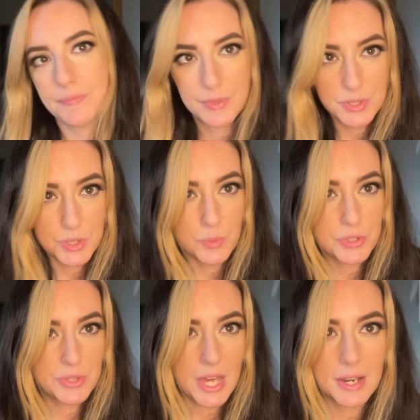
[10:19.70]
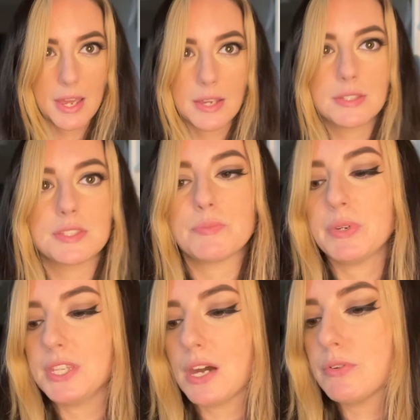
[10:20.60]
So we'll do that next,
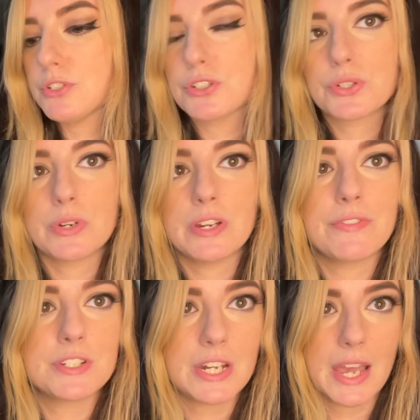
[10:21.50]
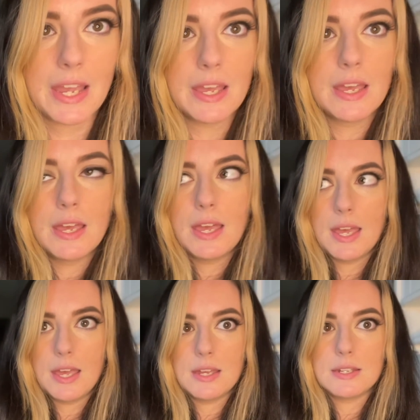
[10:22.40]
but that was your story for today.
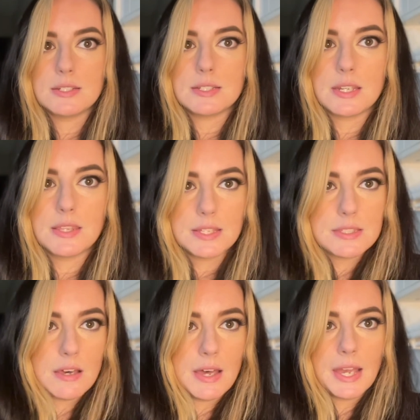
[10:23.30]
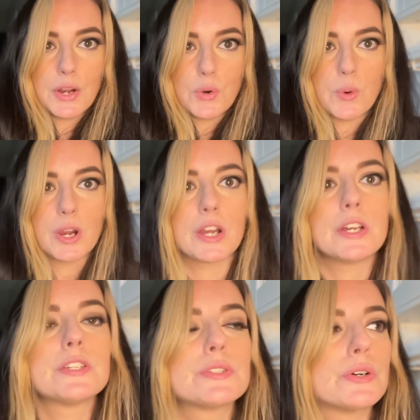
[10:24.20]
And that's all. I got to go to work,
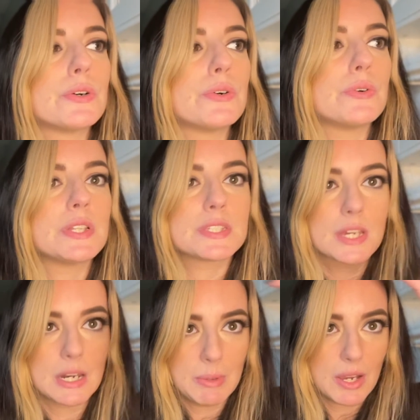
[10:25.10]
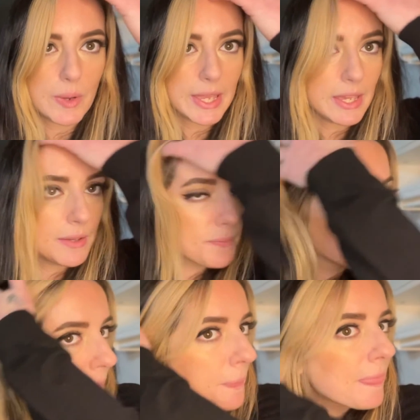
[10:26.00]
so it's going to be a quickie.
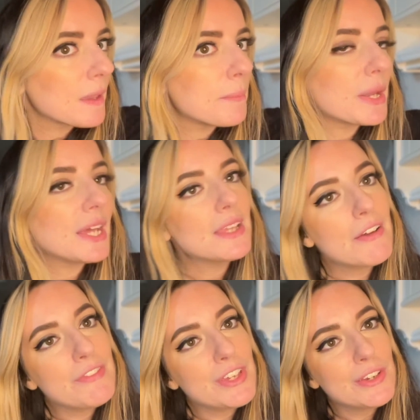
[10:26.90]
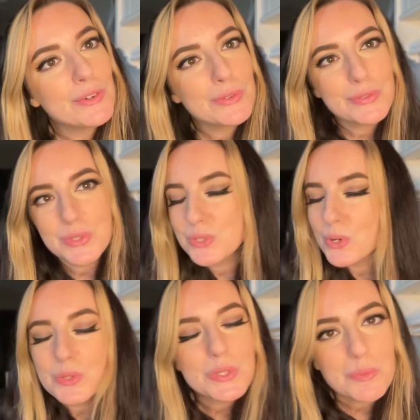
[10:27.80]
But I love you so,
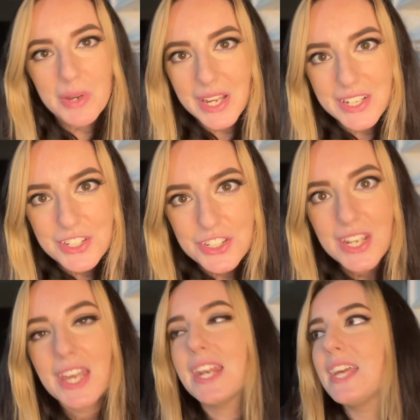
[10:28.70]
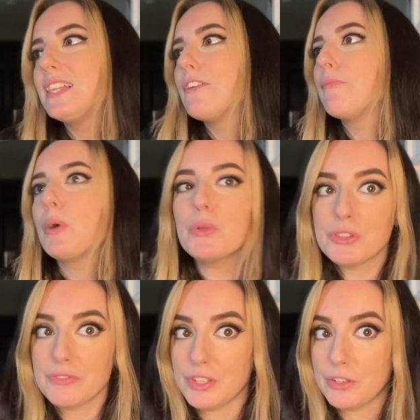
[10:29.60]
so much, and I love both
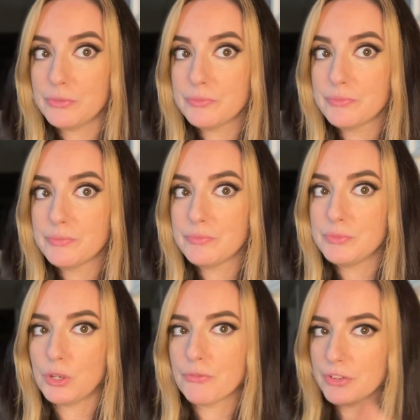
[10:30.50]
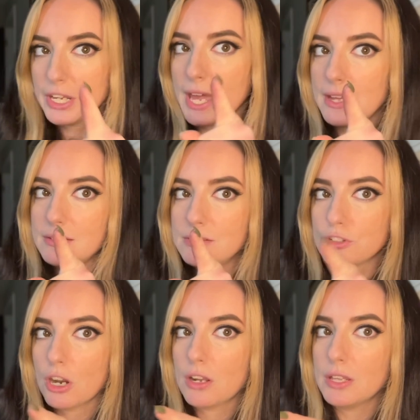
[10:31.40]
of you. Don't forget,
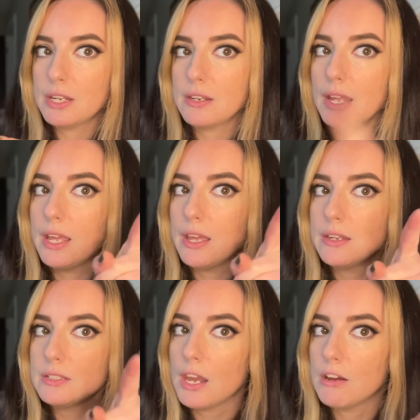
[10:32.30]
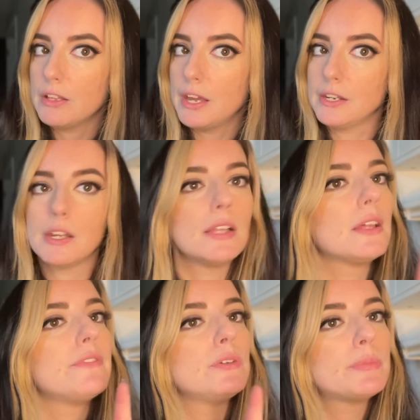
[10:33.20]
Charlotte and Caroline. I
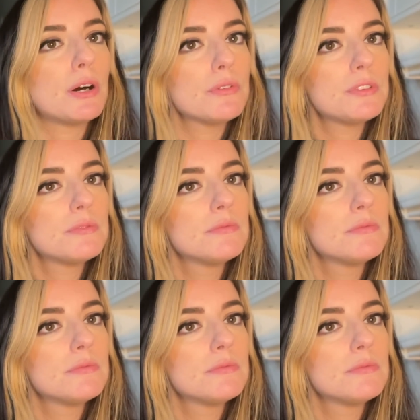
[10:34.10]
love you both.